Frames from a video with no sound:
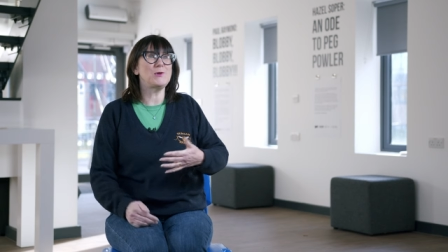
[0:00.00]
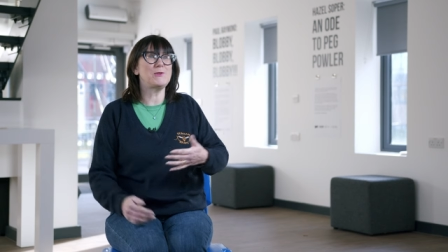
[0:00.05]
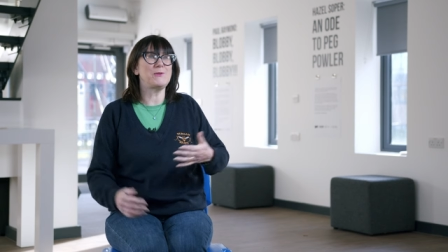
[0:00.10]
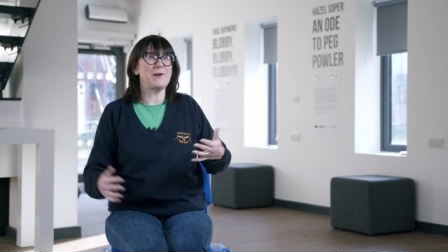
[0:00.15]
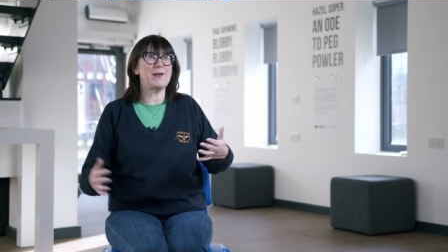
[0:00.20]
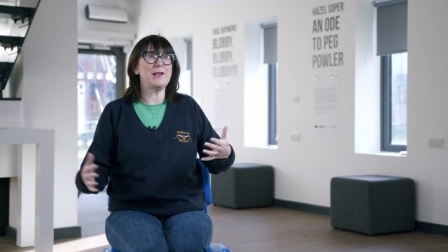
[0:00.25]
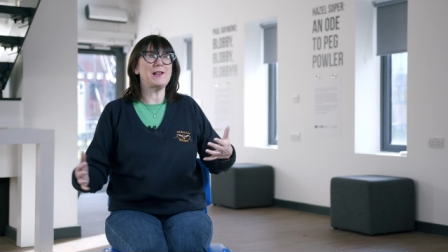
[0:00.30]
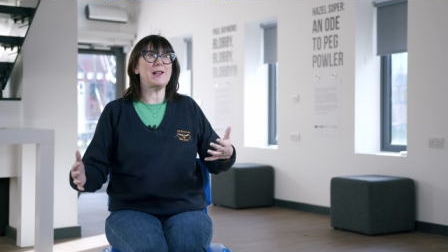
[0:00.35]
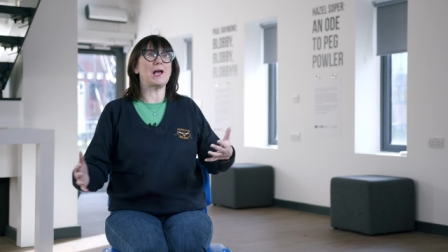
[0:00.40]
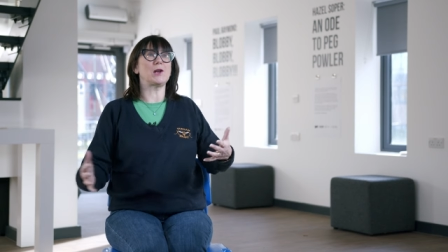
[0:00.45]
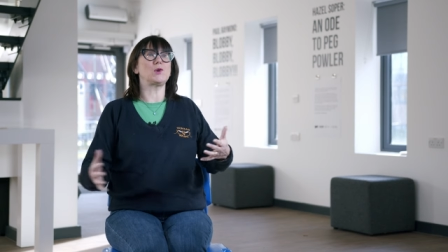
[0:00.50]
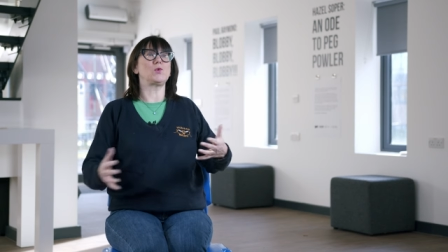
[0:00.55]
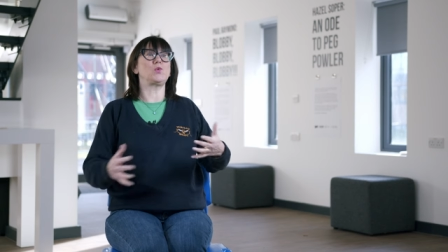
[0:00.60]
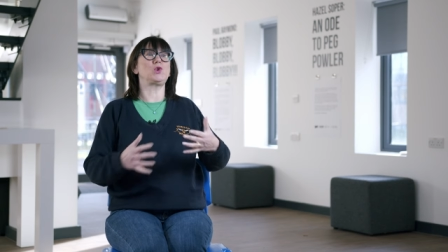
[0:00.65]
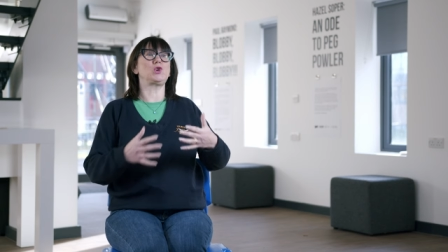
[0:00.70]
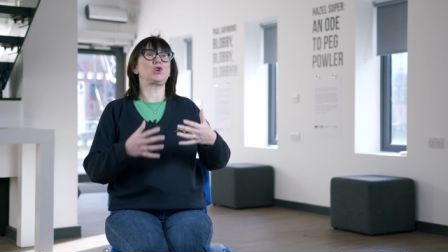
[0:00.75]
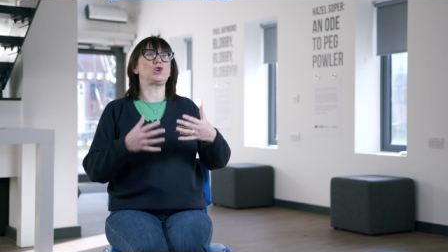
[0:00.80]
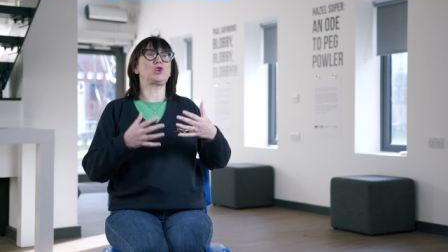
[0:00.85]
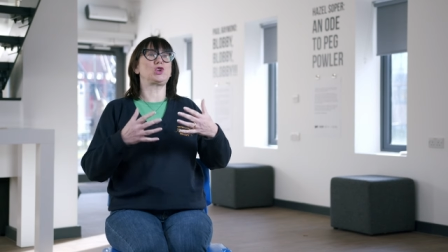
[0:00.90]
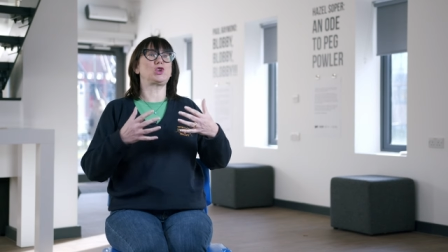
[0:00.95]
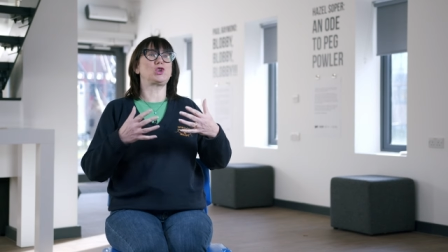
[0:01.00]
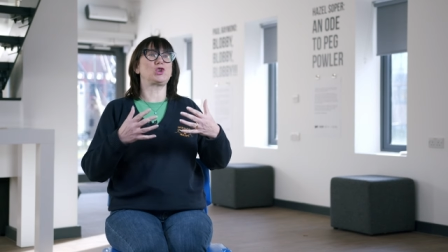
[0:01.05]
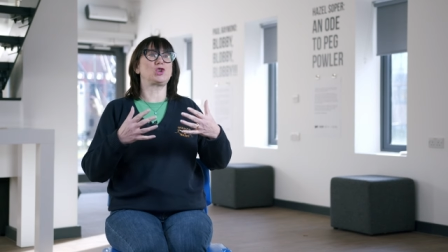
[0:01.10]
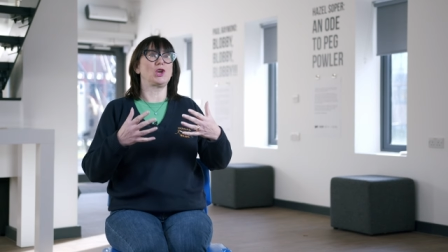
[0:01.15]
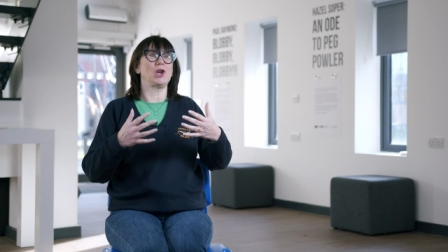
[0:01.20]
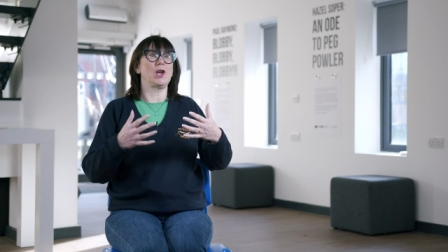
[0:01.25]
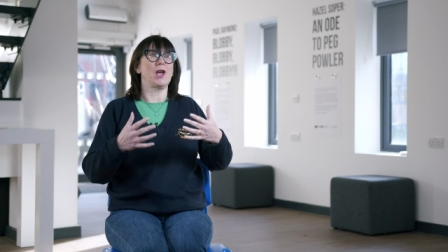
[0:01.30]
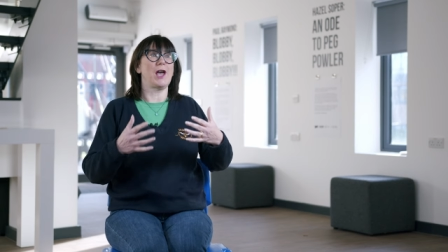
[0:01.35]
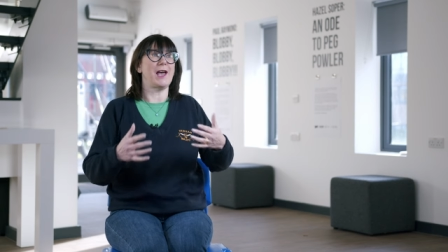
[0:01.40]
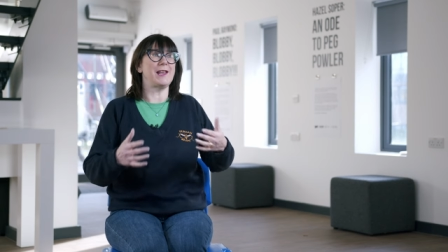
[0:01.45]
would feel that whoosh,
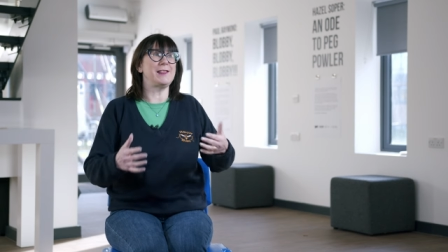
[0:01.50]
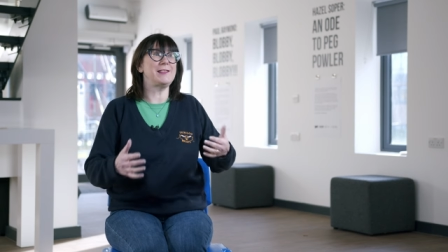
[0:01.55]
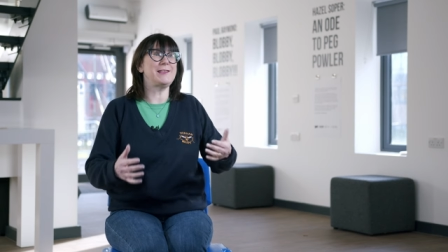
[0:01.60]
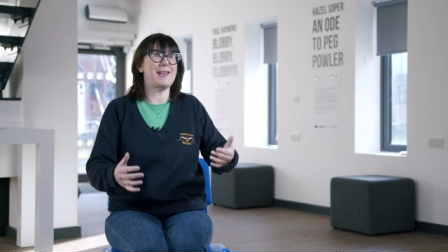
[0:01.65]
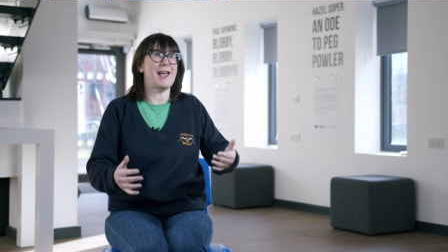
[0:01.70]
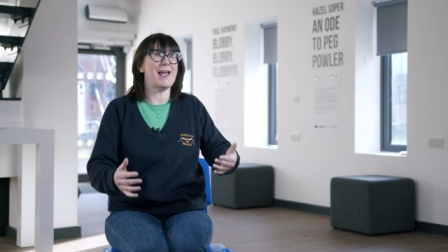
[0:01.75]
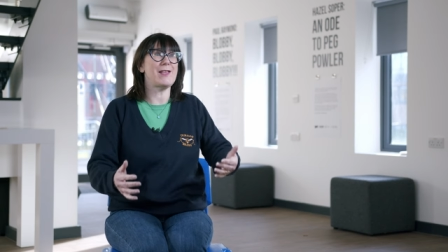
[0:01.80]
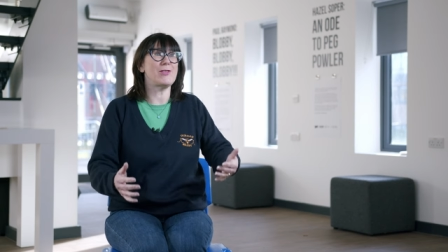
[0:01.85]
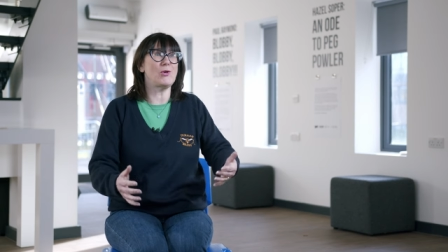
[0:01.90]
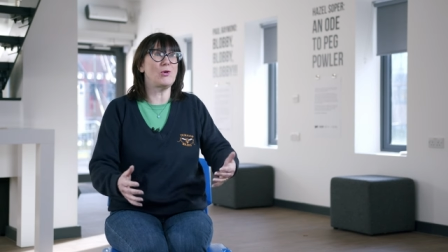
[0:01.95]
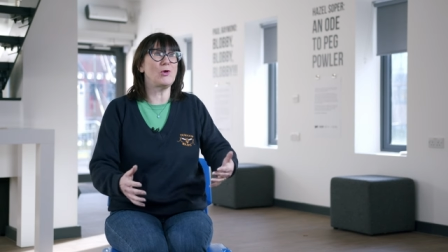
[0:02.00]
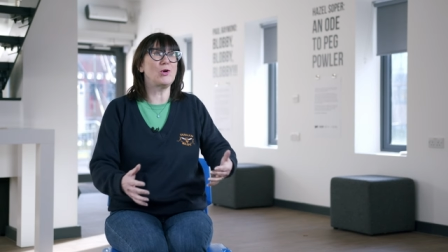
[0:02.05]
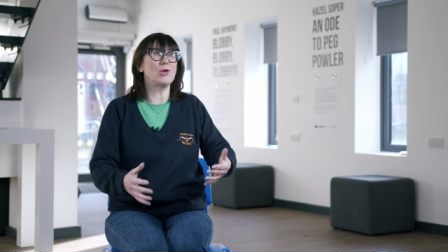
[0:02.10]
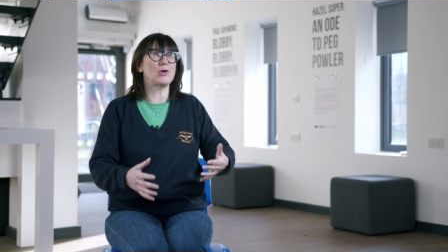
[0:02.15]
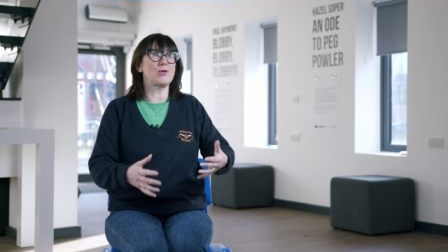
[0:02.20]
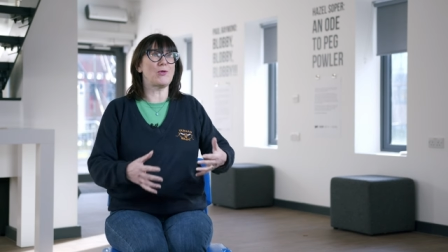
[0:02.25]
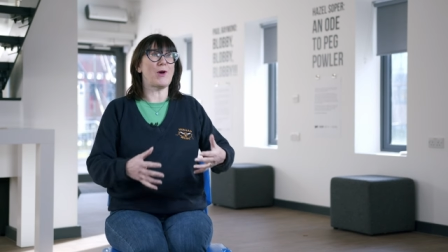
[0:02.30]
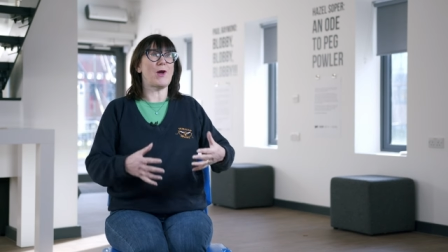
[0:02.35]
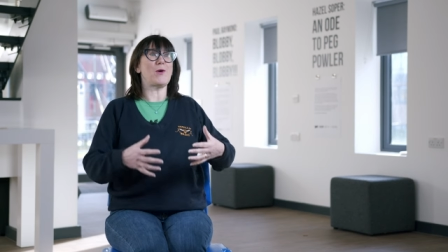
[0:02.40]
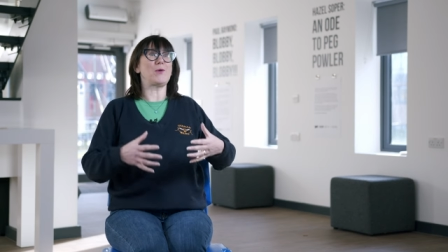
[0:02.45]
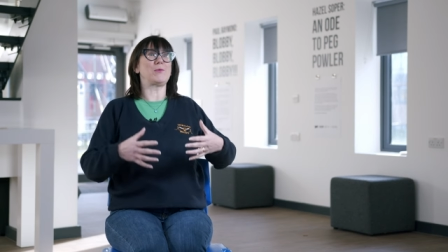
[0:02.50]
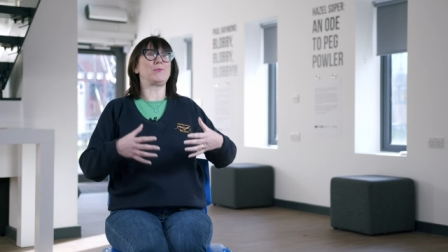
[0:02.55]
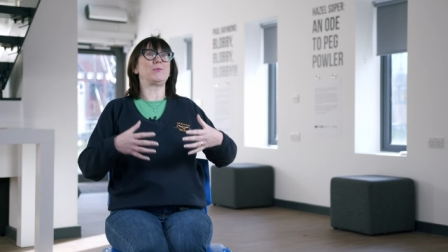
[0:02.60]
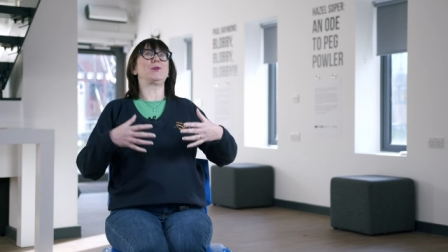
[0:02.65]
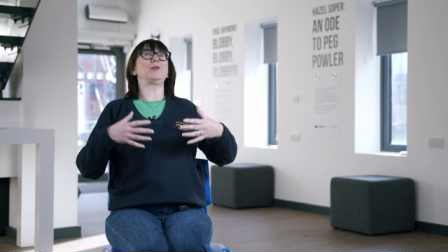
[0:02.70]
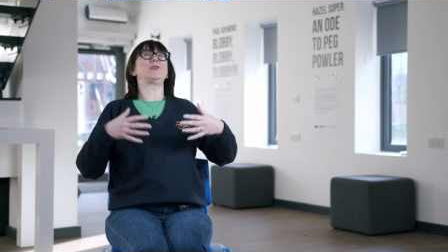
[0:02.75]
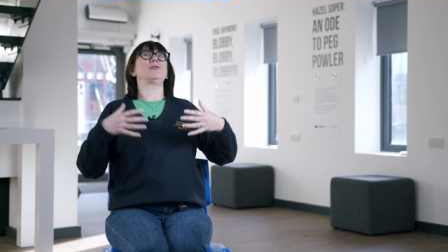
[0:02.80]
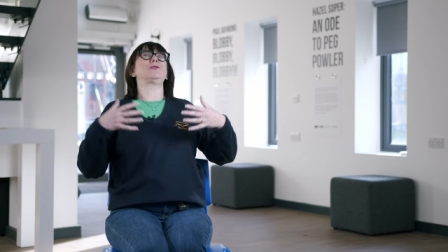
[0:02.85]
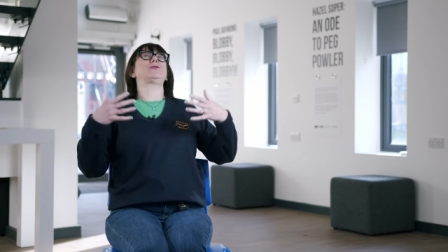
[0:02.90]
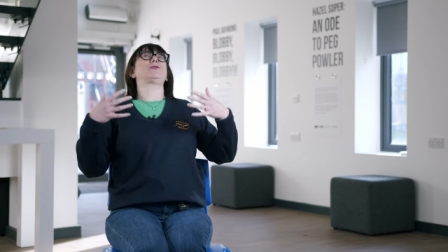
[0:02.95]
and yeah, the whole crowd
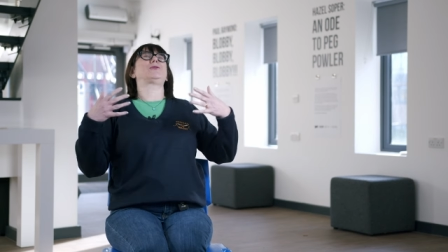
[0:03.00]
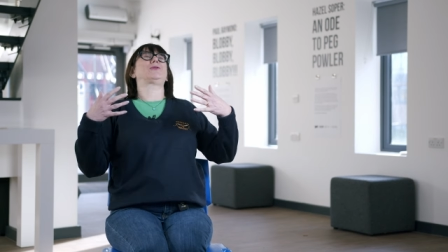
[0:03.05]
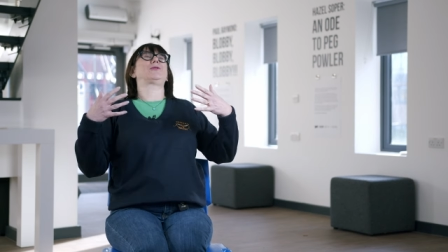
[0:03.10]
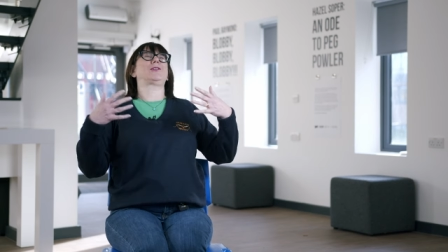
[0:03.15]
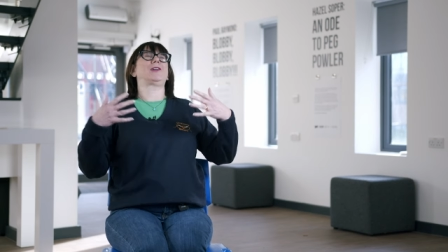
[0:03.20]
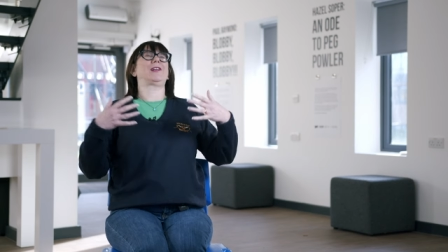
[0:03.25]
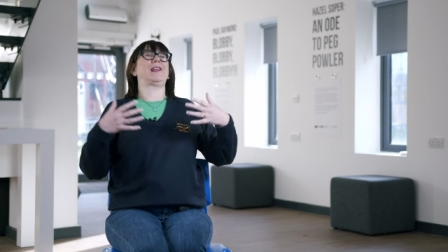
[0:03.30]
moved